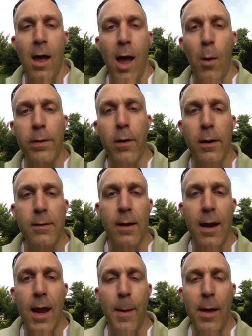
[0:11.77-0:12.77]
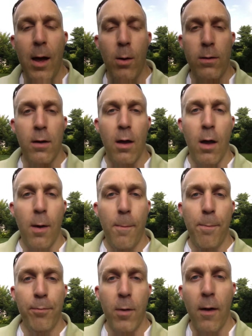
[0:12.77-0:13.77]
want to talk today about a
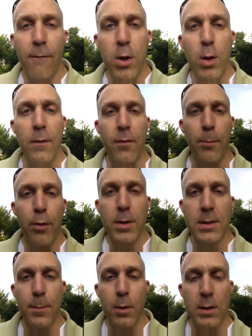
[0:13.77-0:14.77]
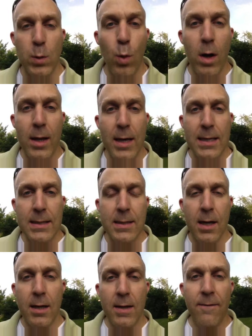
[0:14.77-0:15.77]
few different principles. One is
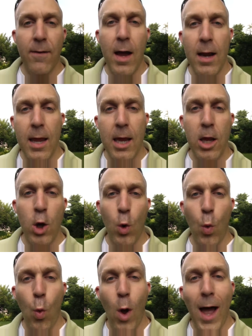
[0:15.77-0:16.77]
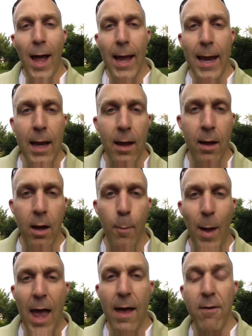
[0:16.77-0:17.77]
defining your why,
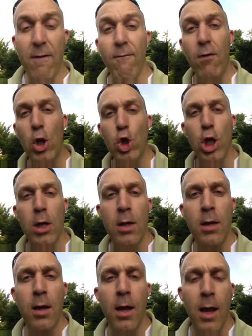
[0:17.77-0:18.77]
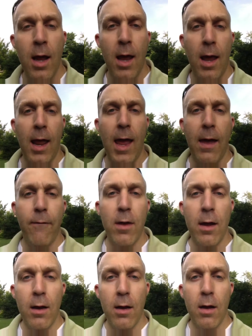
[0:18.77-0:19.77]
having vision, and
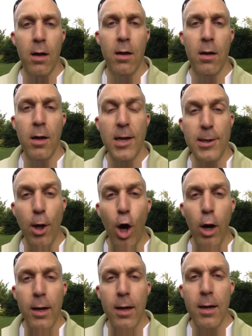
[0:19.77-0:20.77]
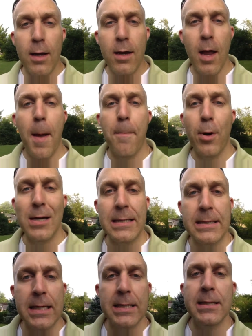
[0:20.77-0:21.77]
having dogged
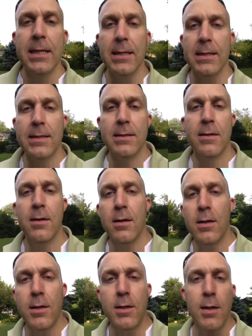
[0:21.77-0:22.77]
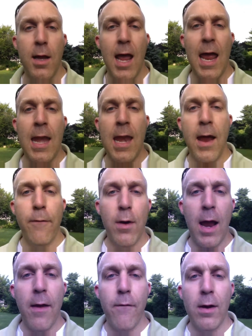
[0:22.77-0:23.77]
persistence, and never
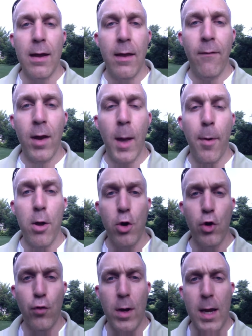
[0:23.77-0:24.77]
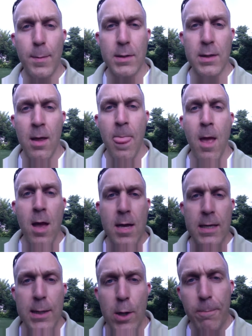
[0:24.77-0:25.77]
ever giving up on your dreams.
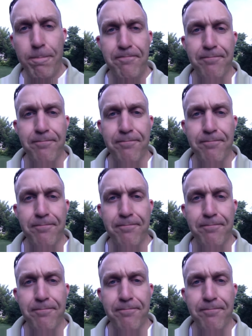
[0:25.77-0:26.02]
So